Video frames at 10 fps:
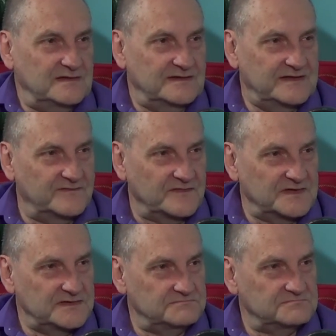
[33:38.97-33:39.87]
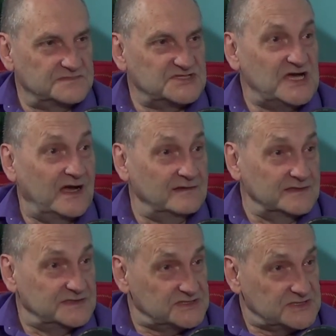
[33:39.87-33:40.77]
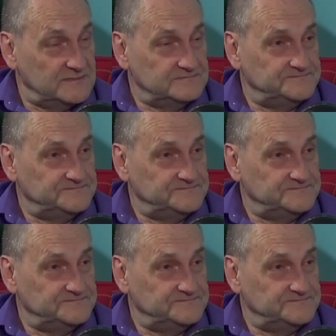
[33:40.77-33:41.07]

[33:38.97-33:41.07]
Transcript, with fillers: a different challenge.